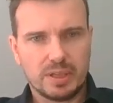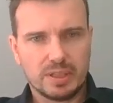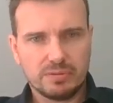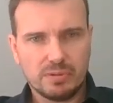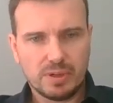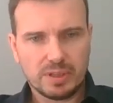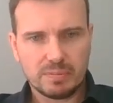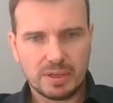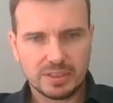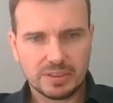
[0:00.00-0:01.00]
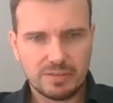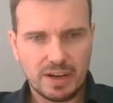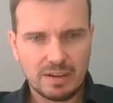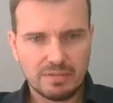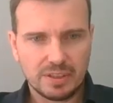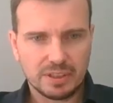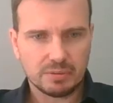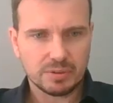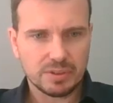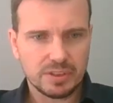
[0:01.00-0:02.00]
plus 4x minus 5
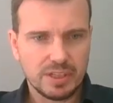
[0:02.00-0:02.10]
equals